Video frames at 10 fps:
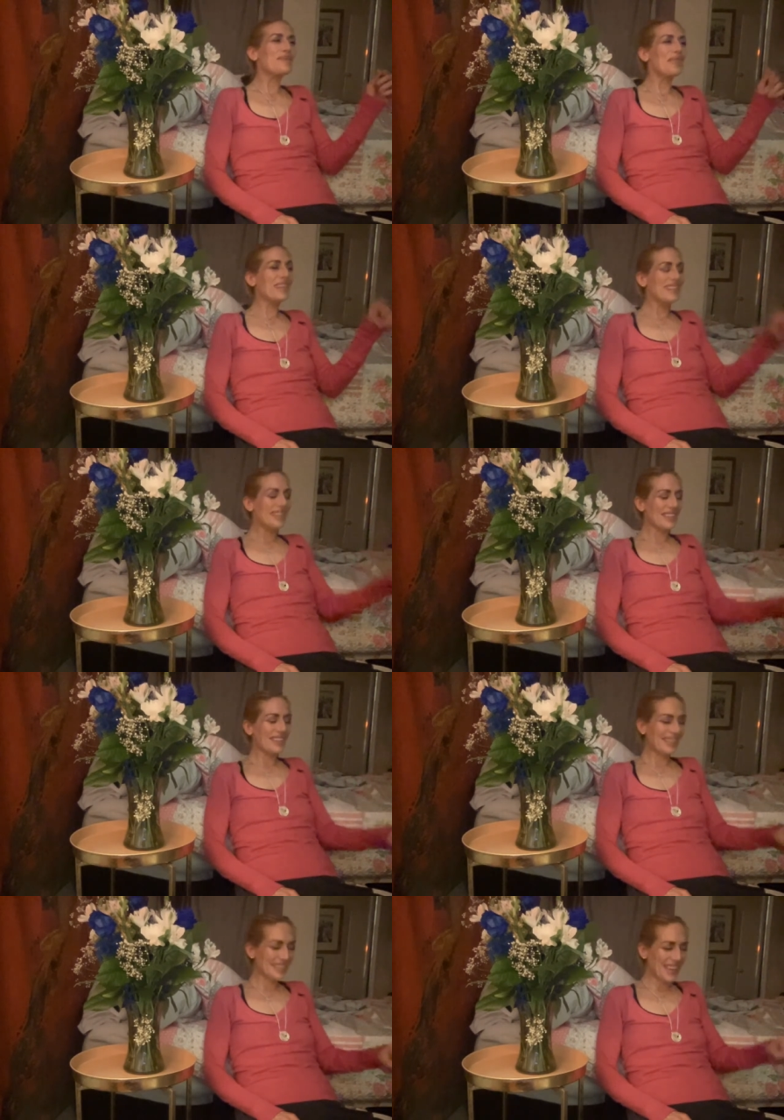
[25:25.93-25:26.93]
But it
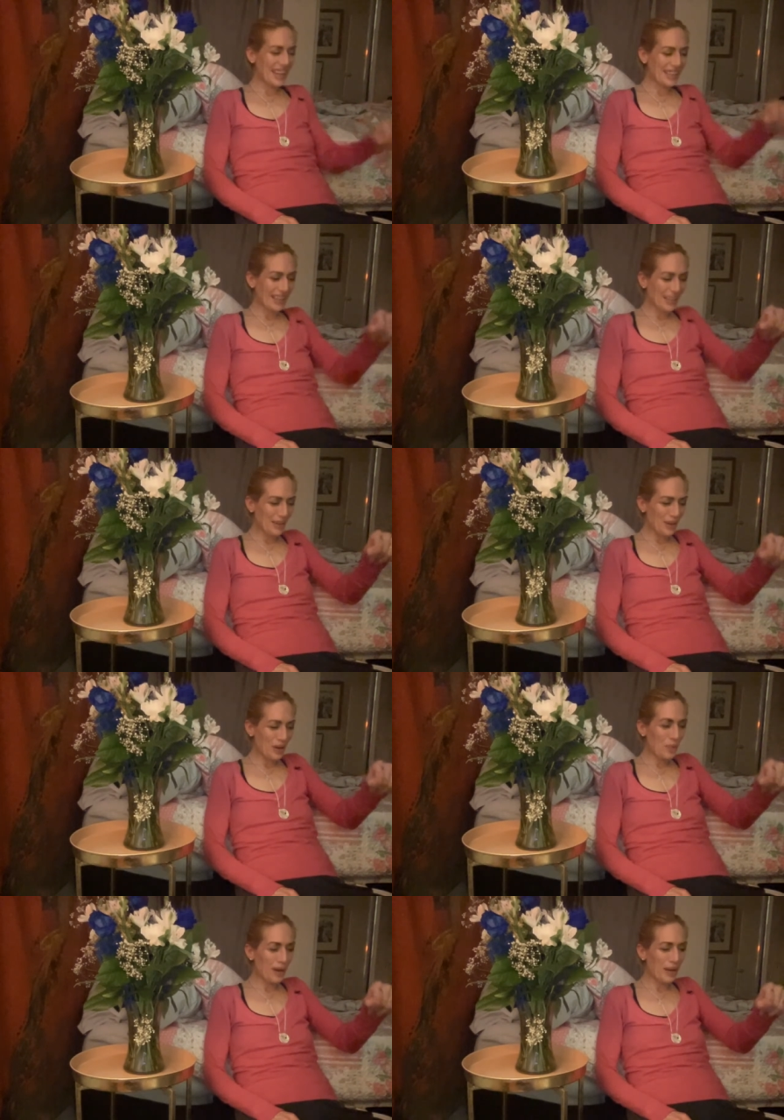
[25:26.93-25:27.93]
had like
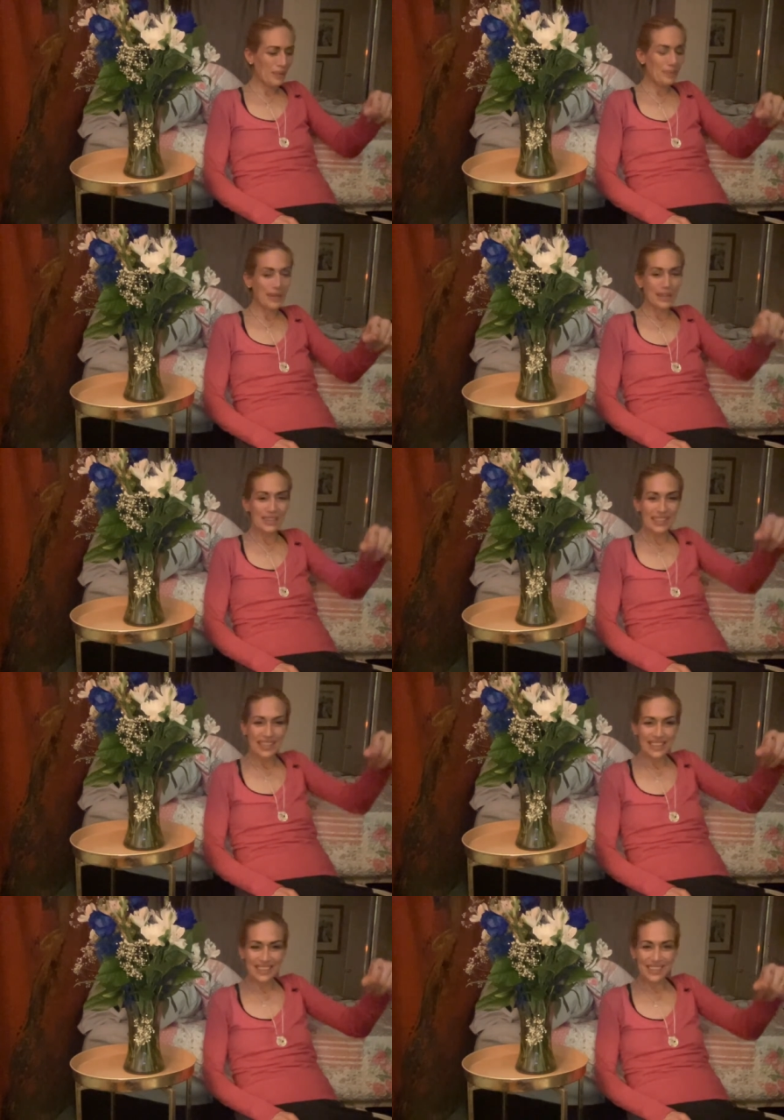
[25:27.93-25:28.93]
a white milk
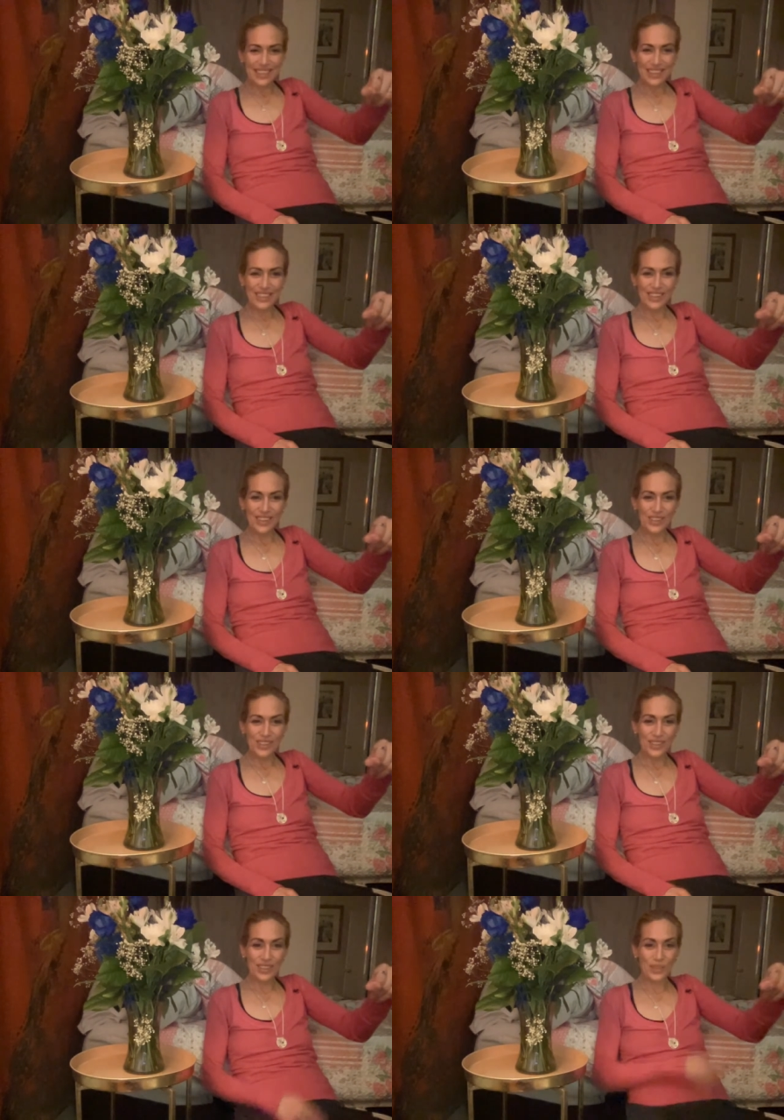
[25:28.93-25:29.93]
and Chandrash.
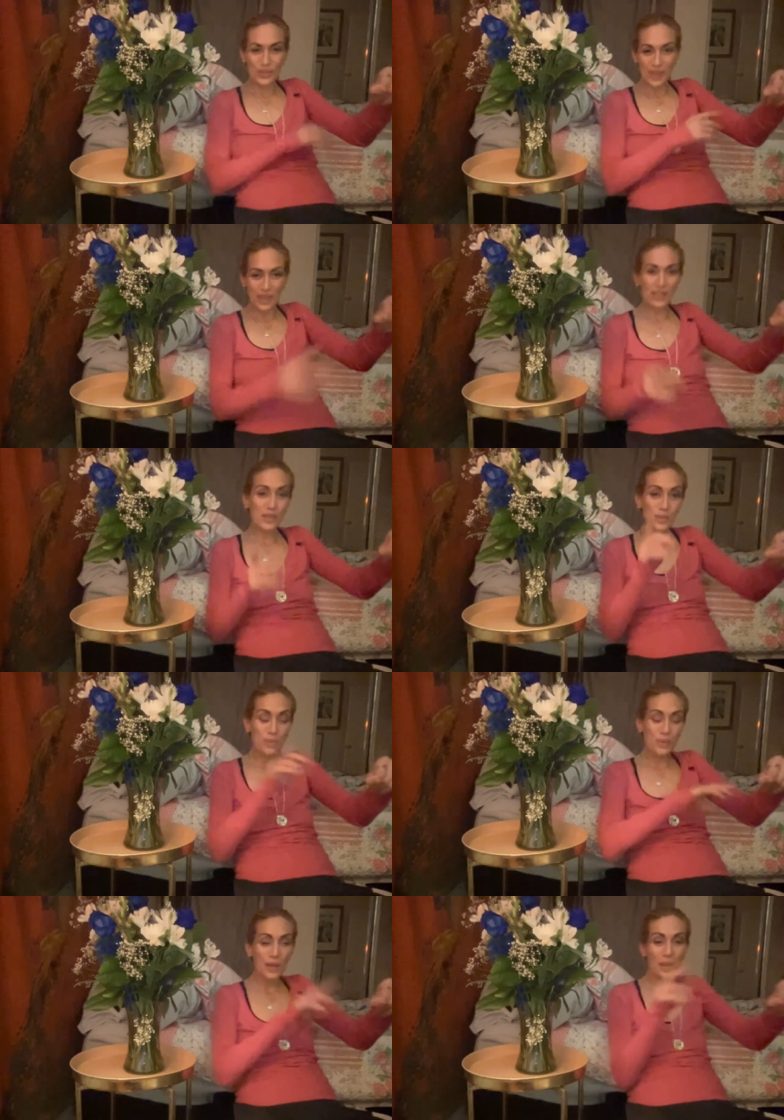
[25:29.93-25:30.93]
This was like because
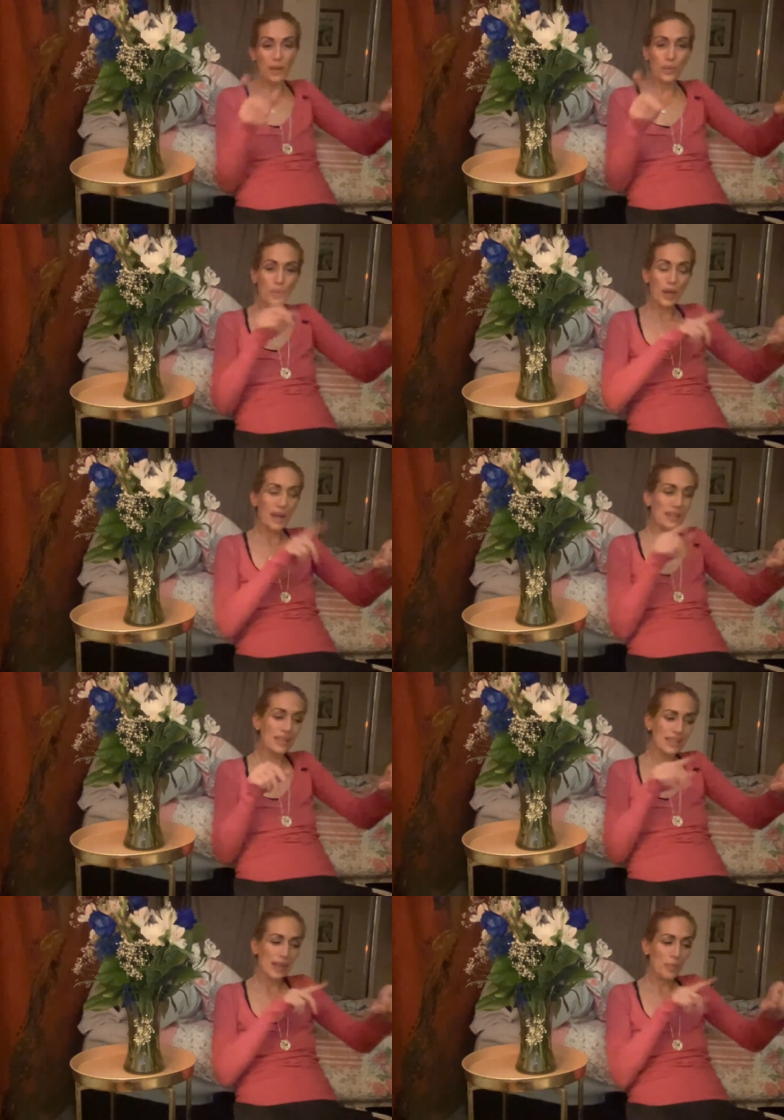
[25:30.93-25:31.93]
like we had
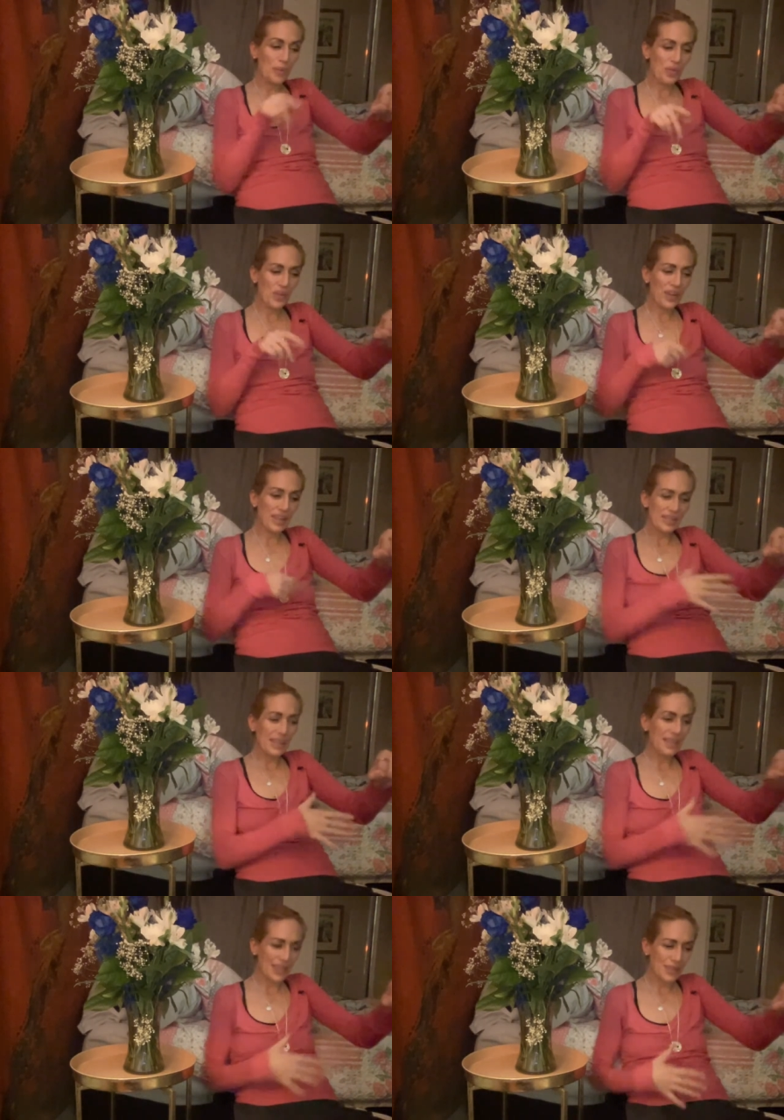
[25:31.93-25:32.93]
separate things and
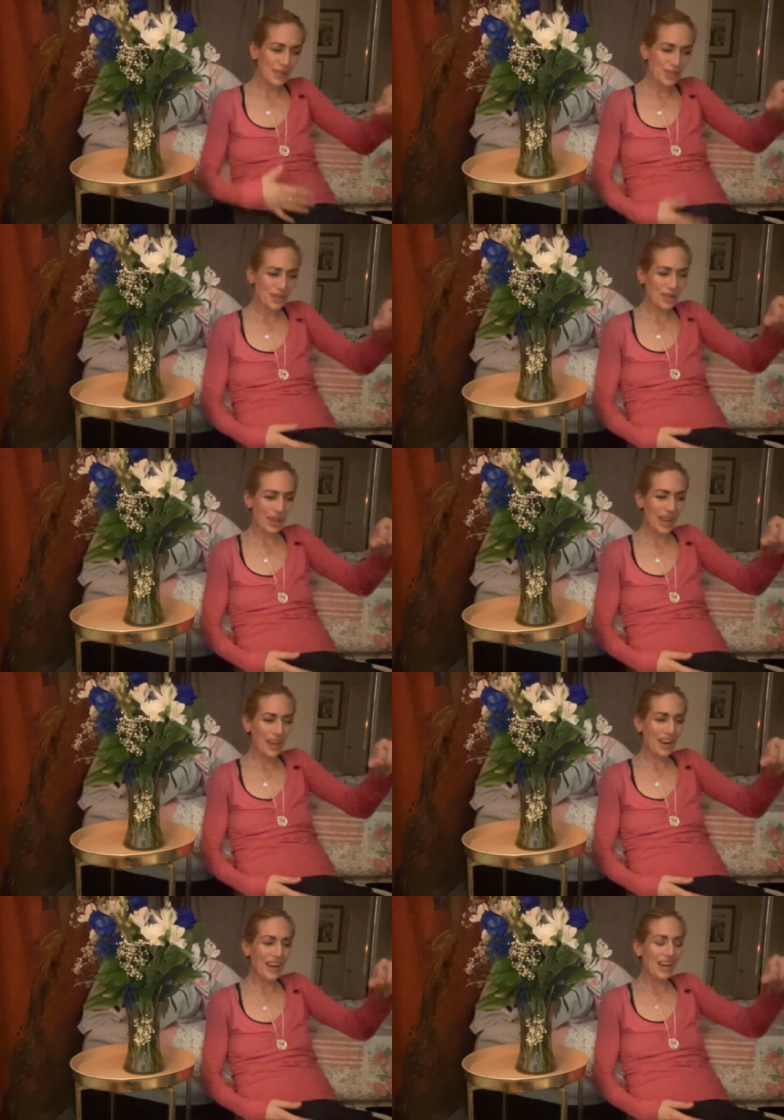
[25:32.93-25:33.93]
then things we had to do together.